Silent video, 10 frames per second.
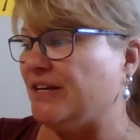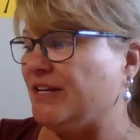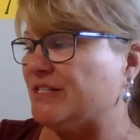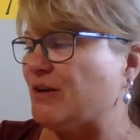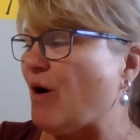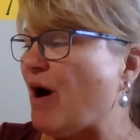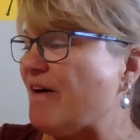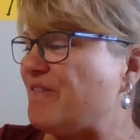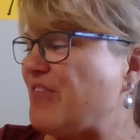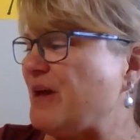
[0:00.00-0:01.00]
So
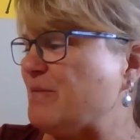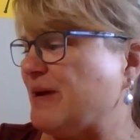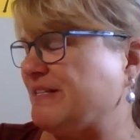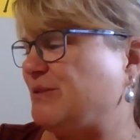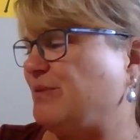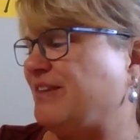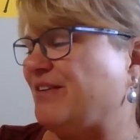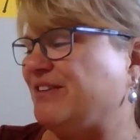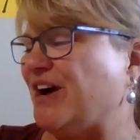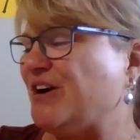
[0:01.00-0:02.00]
off they went with our
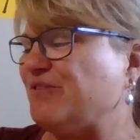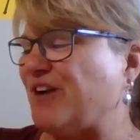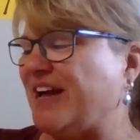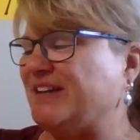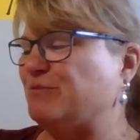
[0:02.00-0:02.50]
young friend